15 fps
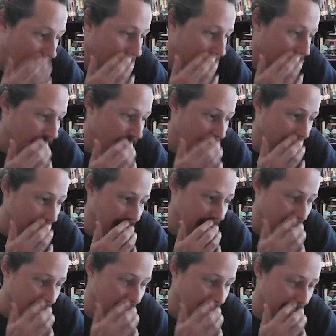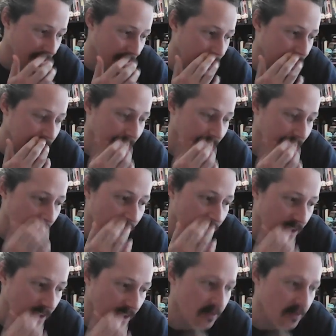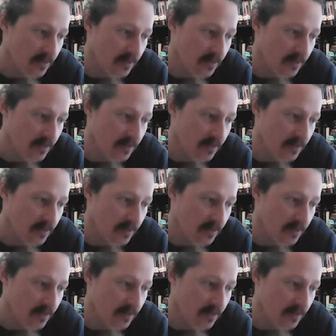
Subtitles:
I'm very excited. I think I've never